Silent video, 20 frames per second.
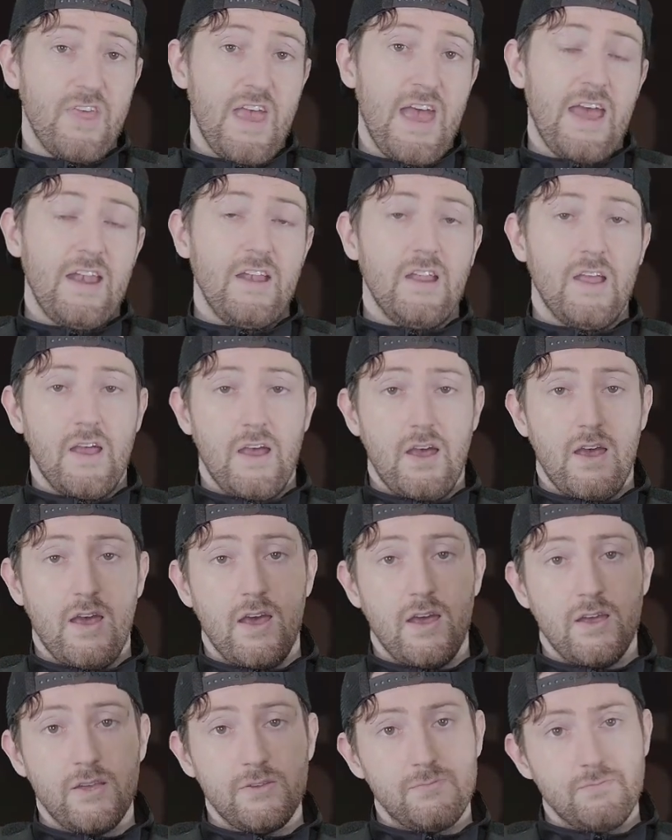
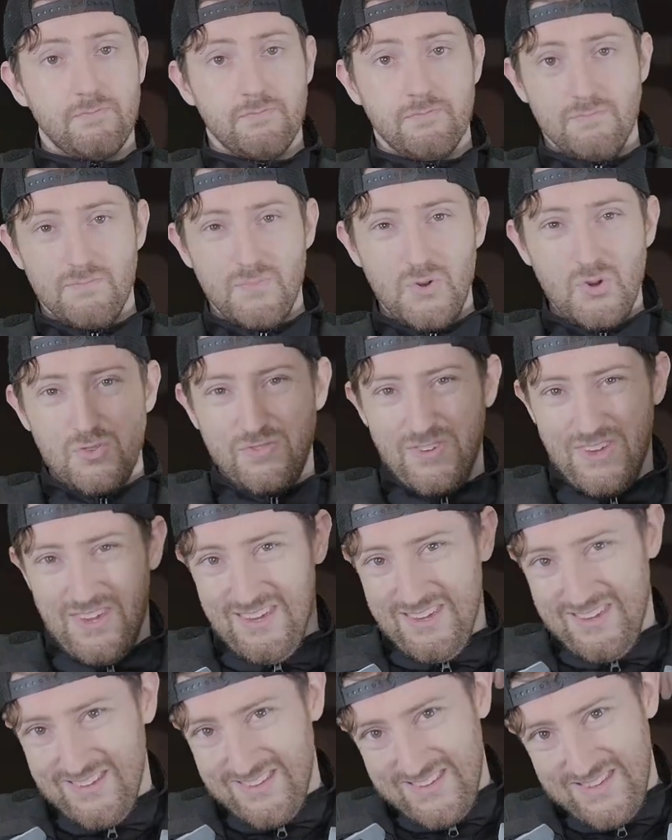that,
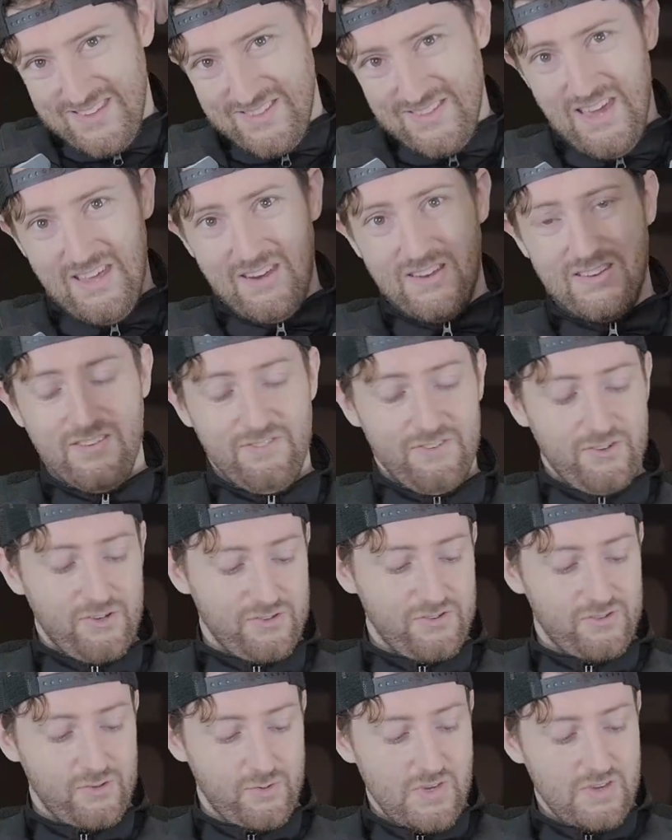moving is kind of
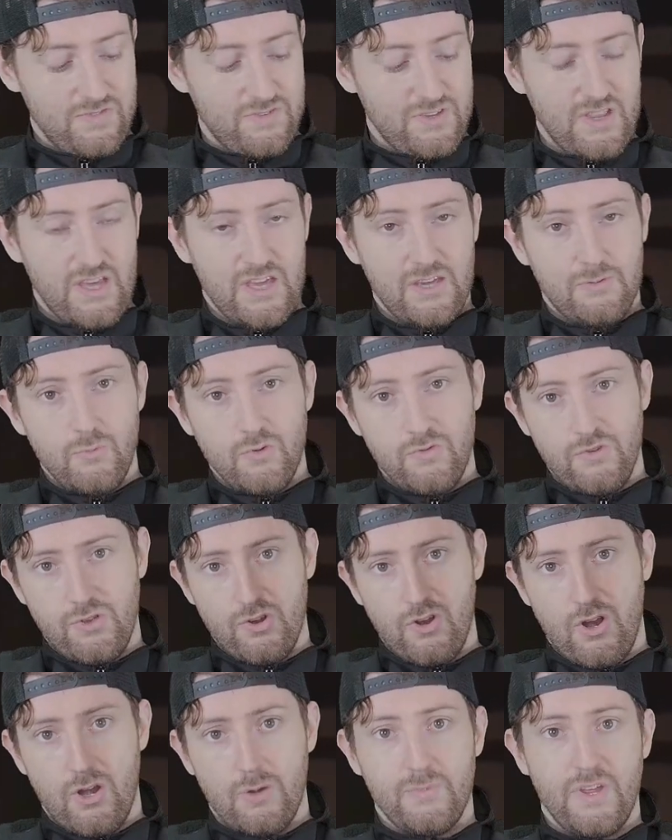difficult. So even like moving
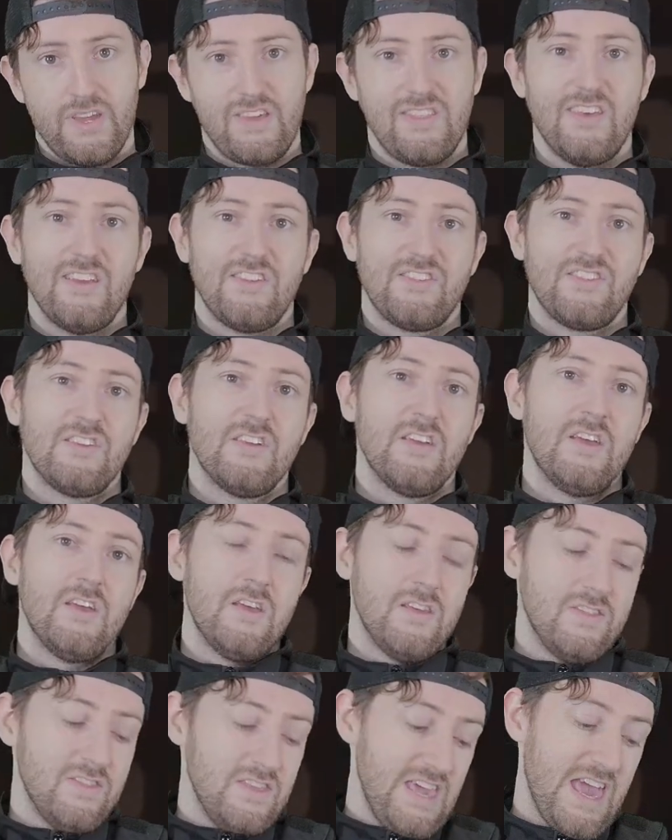your arm like this,
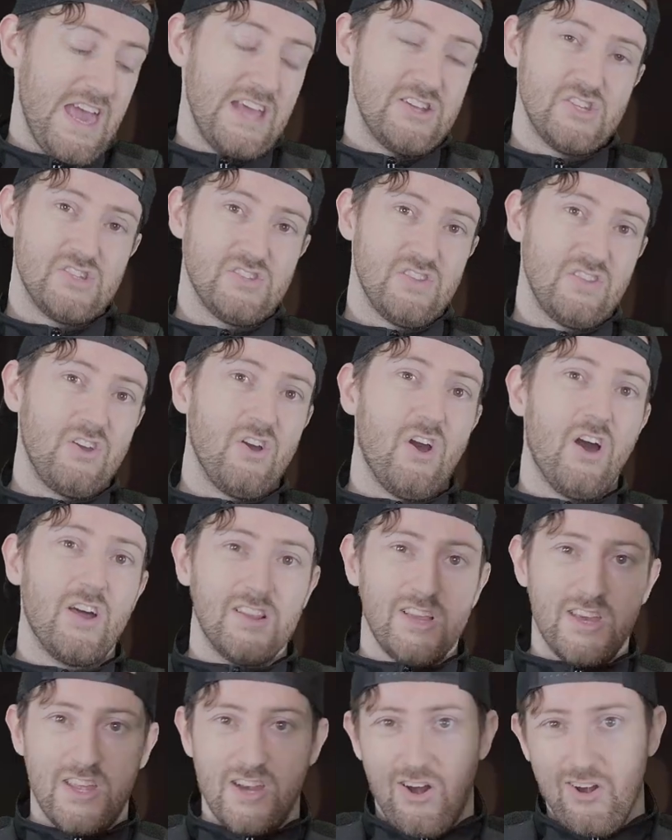the edges of the
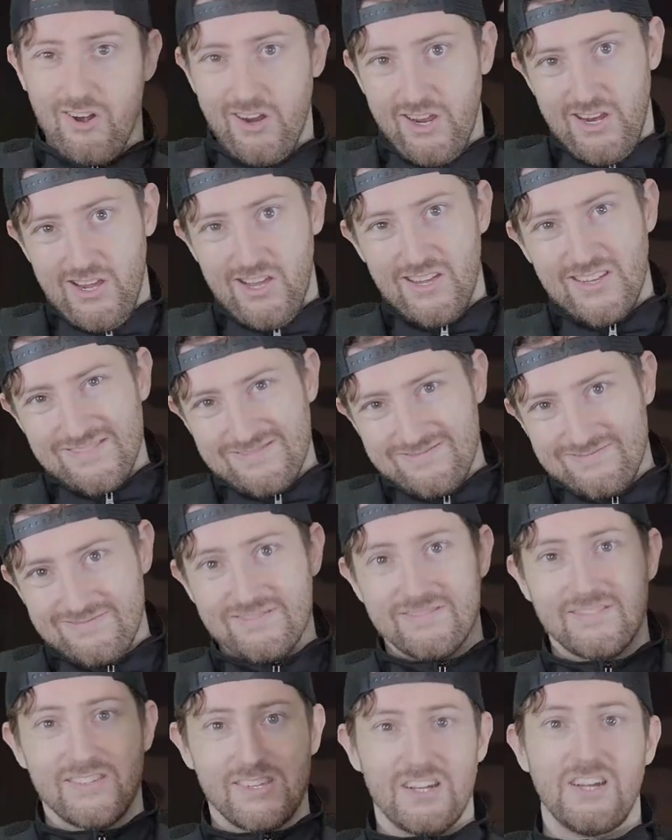gauntlet are
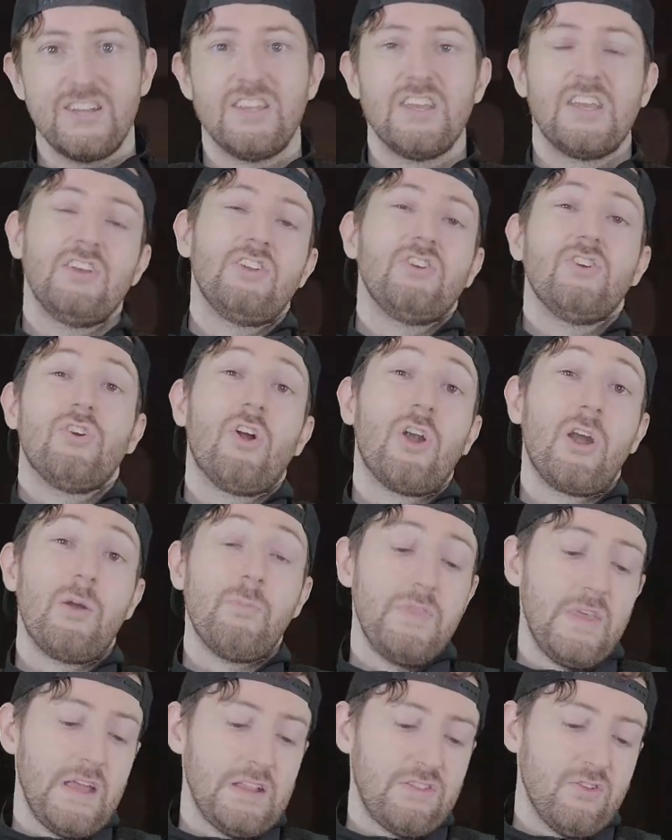they're gonna dig into your
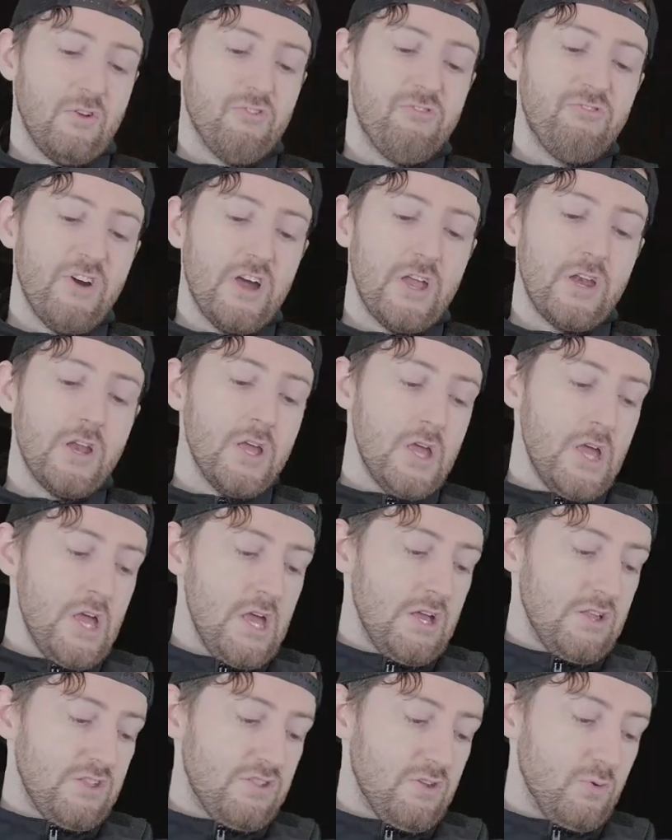arm, and that's no fun.
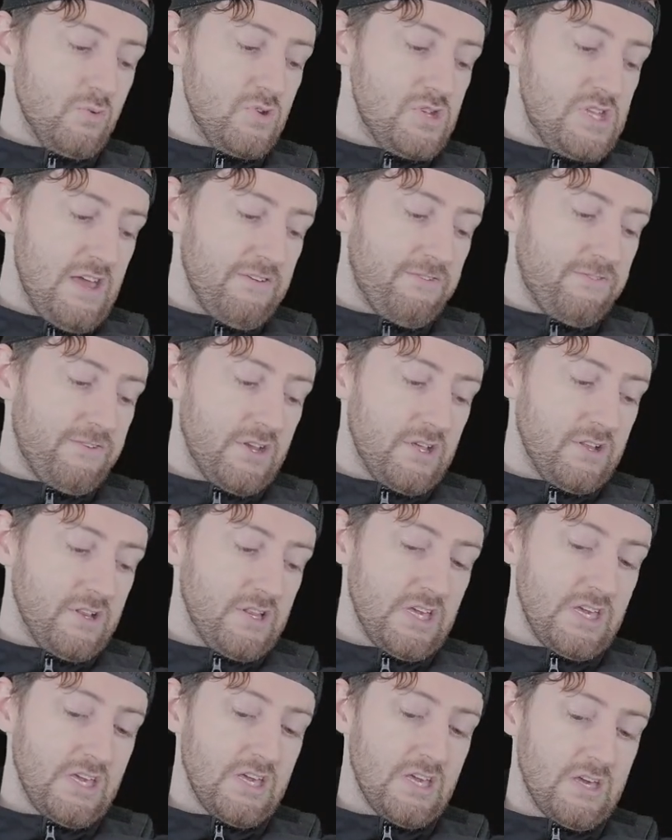So
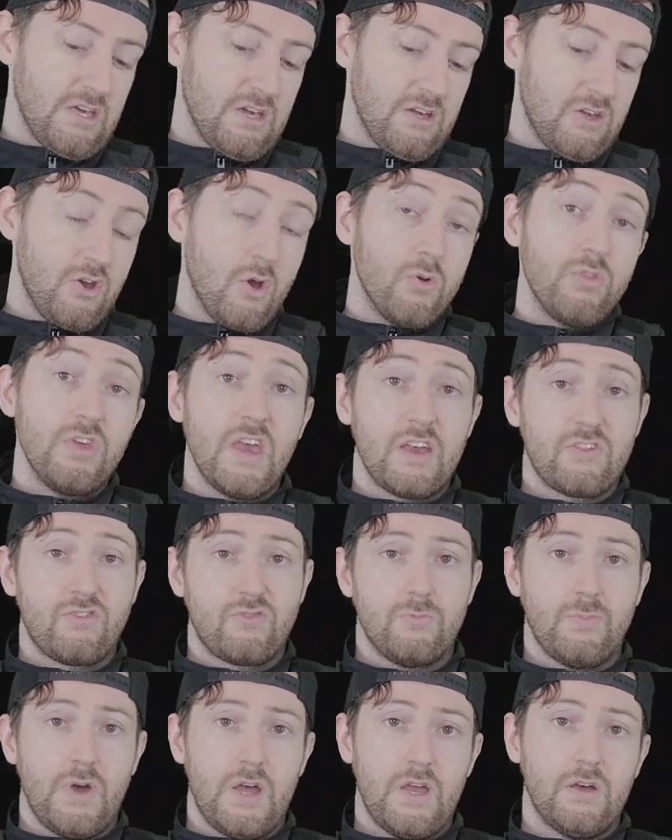definitely go the
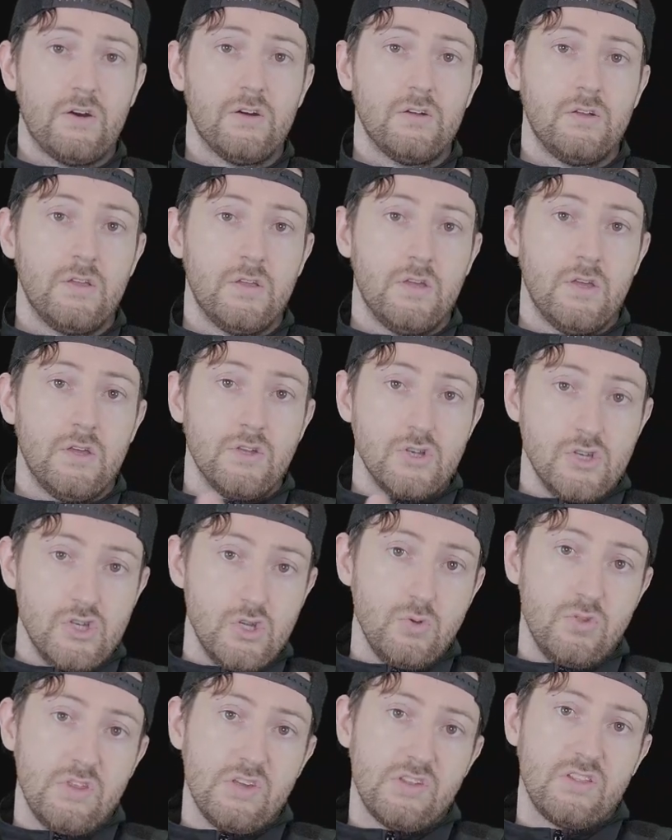extra mile,
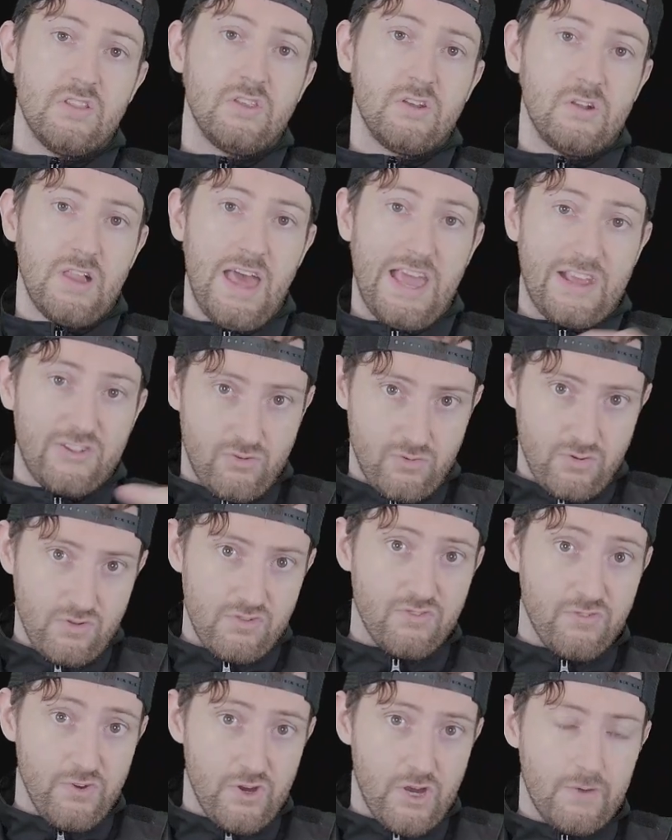do these little
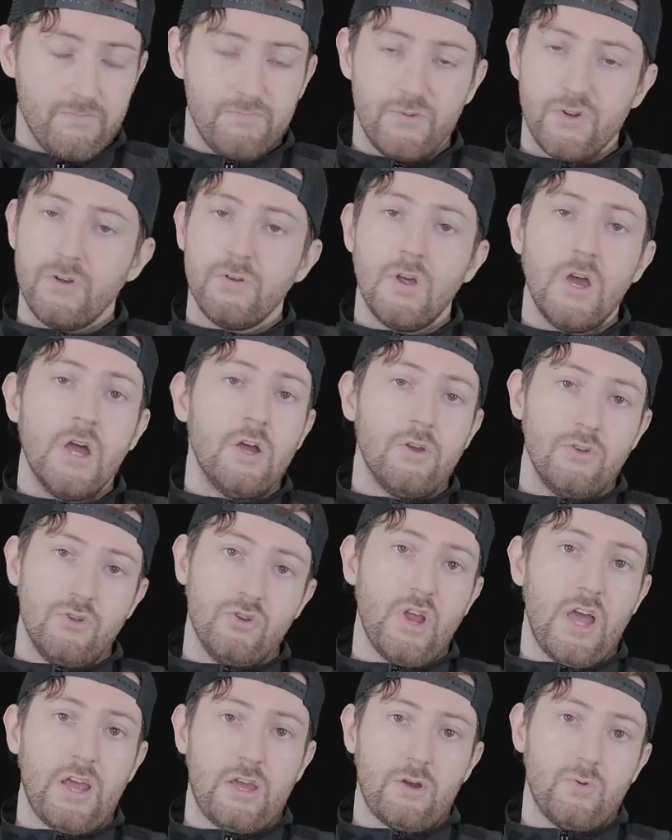extras for comfort.
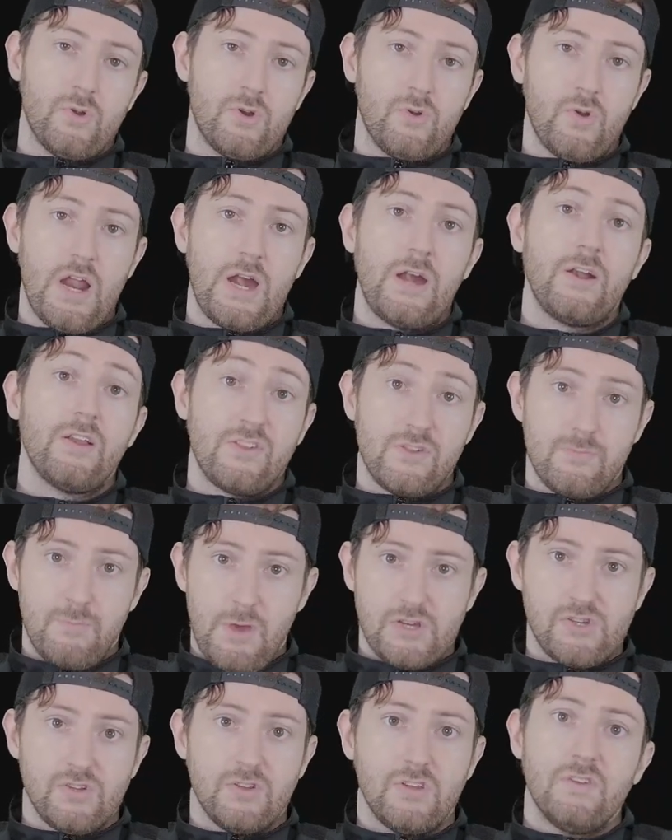You're not gonna regret it,
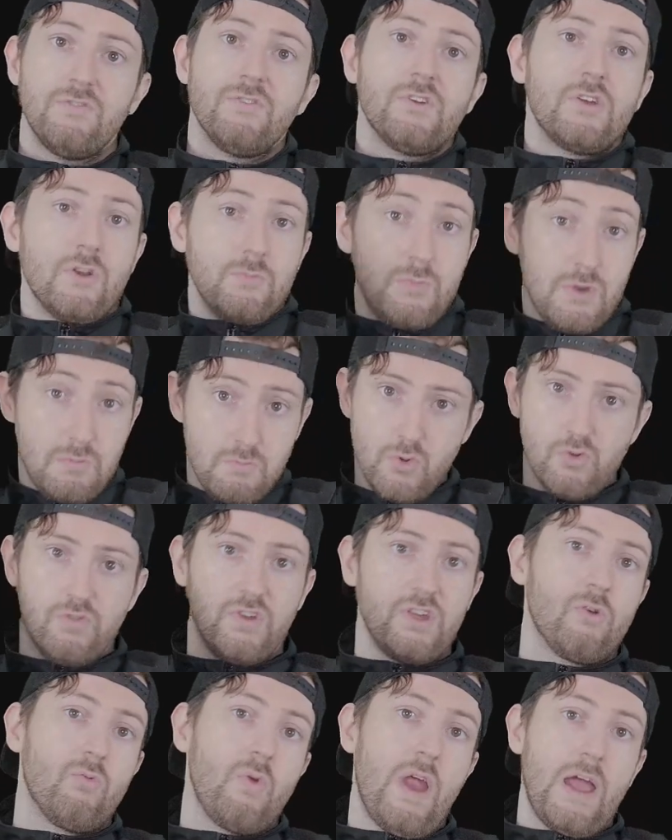especially if you're gonna be
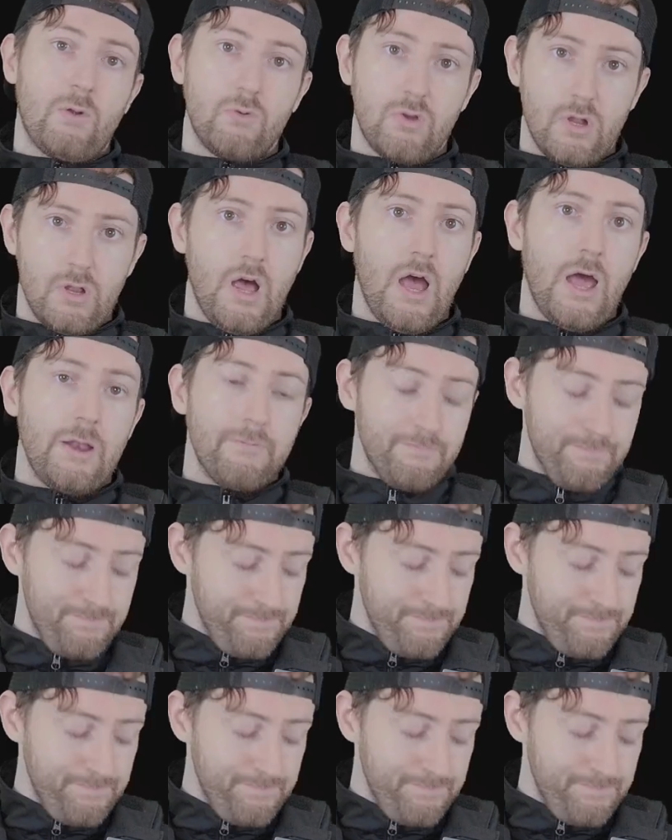moving around a lot.